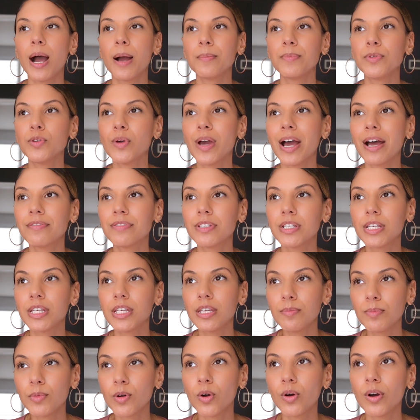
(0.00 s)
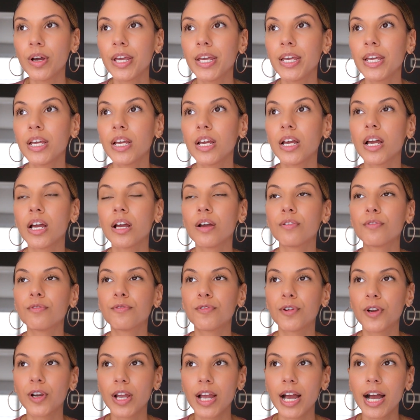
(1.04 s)
You have to keep going
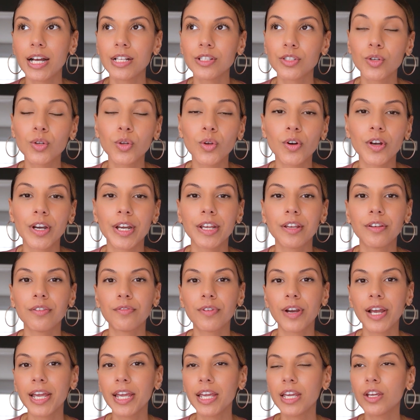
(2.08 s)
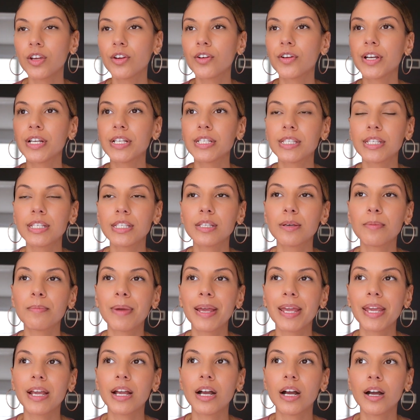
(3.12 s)
for God's glory, right? Criticism
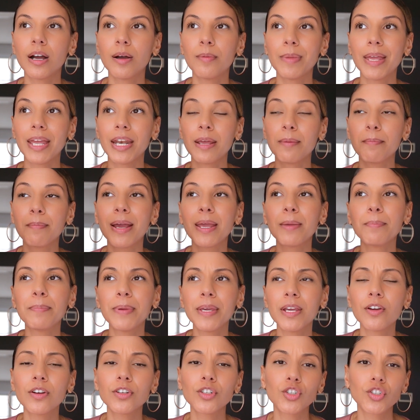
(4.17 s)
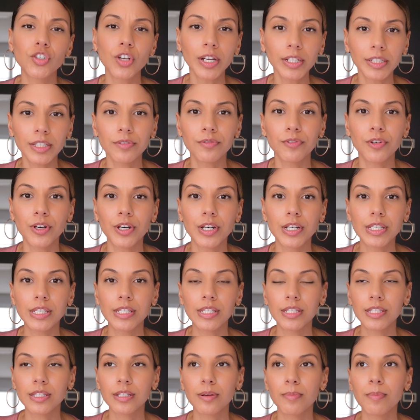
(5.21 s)
might come, and it might be constructive
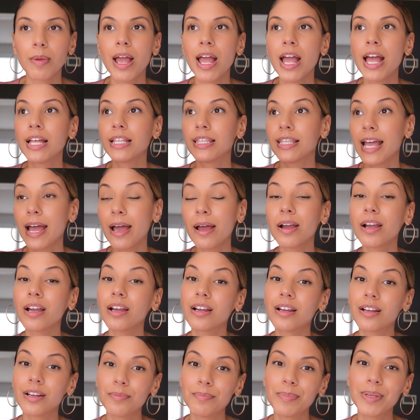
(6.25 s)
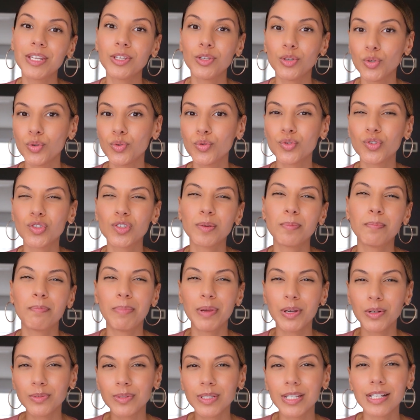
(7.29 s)
criticism that could be used to
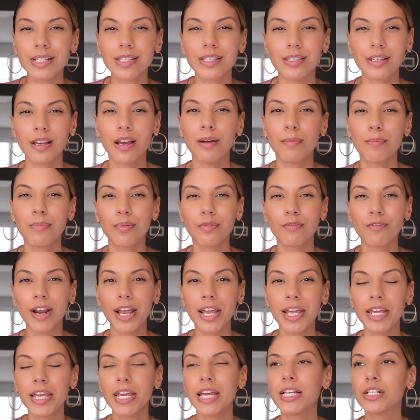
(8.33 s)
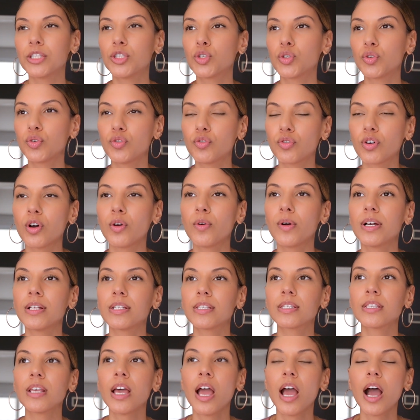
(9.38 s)
build us up, right? And to grow
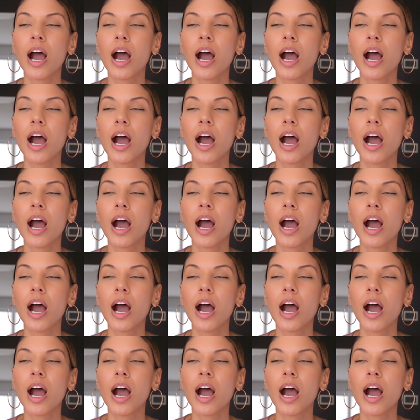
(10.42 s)
us.